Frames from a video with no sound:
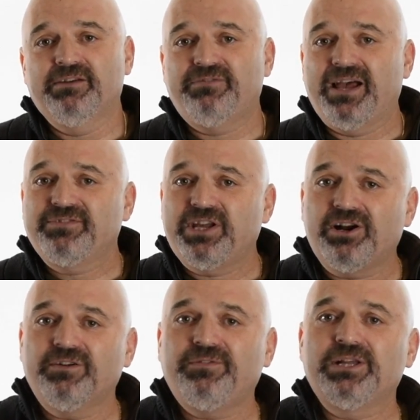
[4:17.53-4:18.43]
If I've
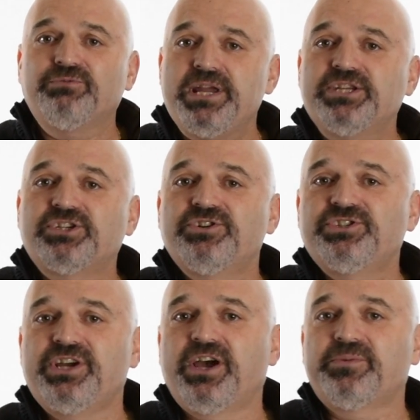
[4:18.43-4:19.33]
carefully
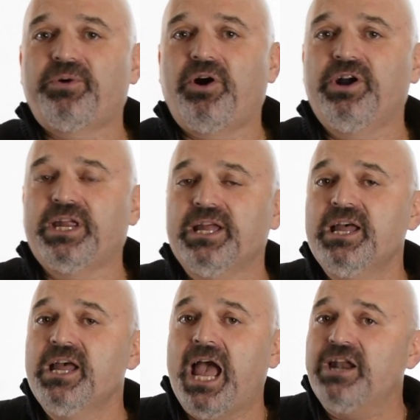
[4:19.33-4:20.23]
researched the other party
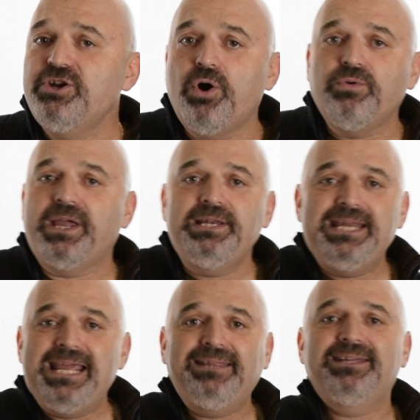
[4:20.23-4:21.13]
and know they
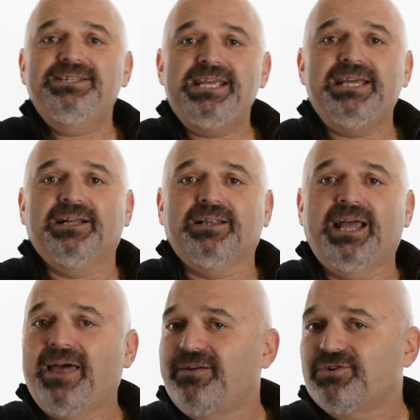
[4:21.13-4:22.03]
need the deal
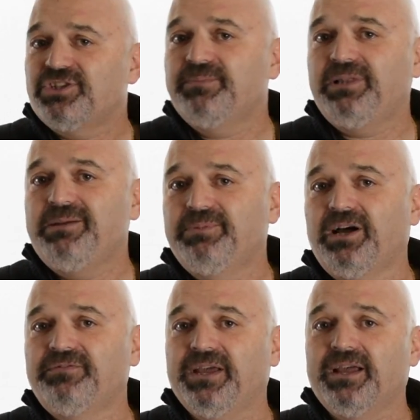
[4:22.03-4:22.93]
and are simply
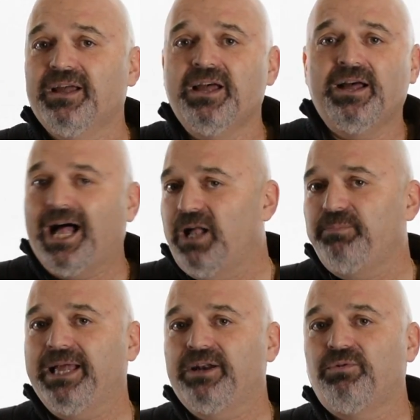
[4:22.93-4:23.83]
bluffing, I'll
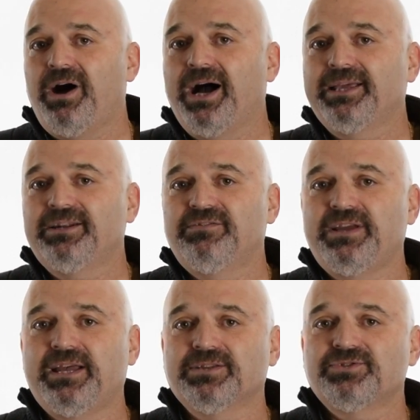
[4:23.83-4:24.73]
plan to walk in
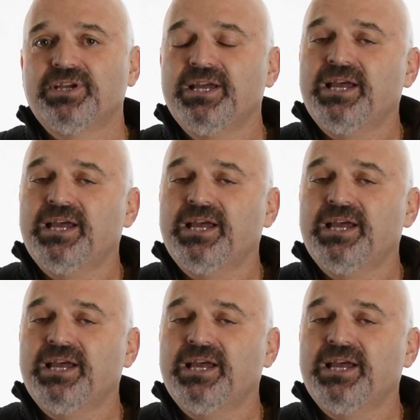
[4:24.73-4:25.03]
advance.